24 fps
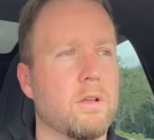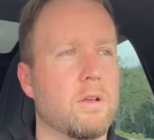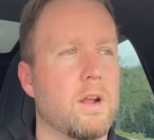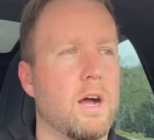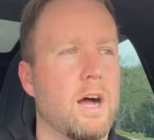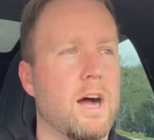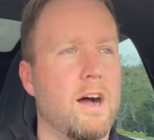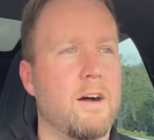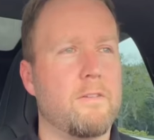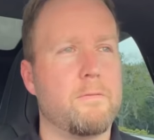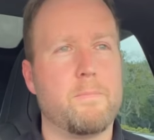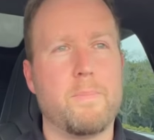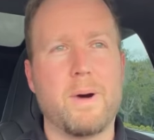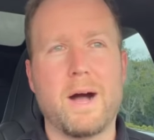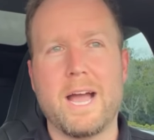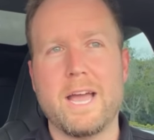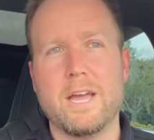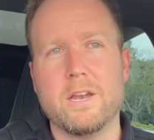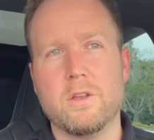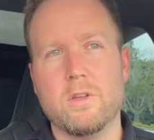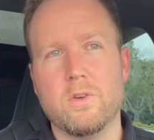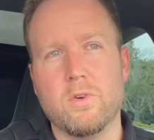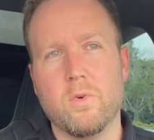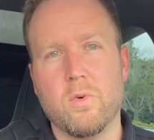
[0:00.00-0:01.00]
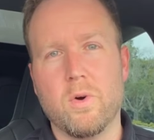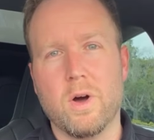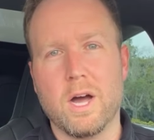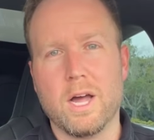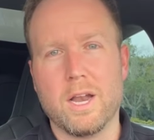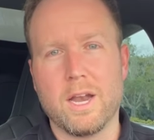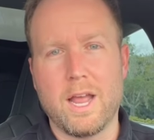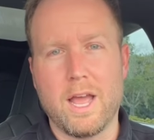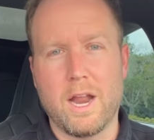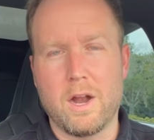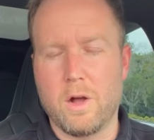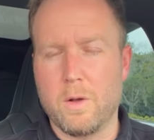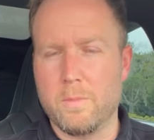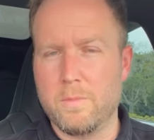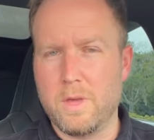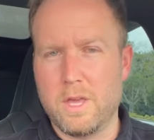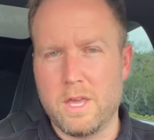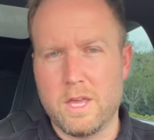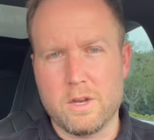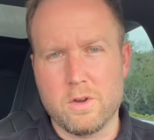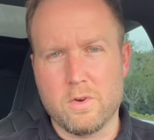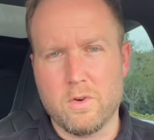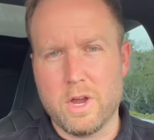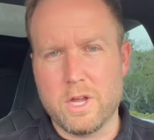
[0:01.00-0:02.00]
off, buy a new one, and I'll be
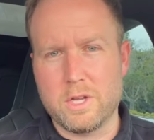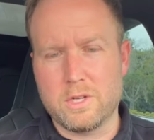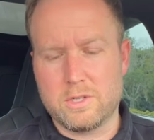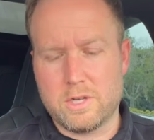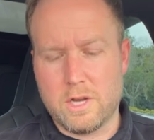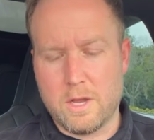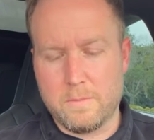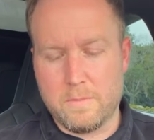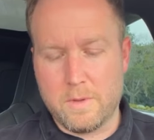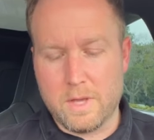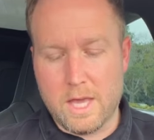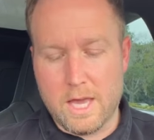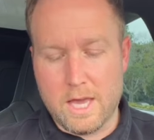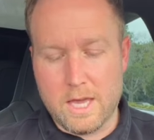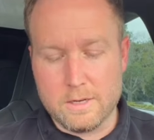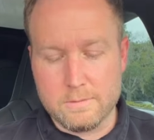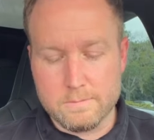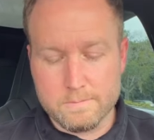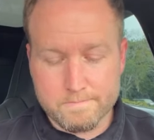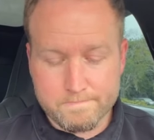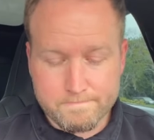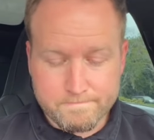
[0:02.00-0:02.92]
in great shape again.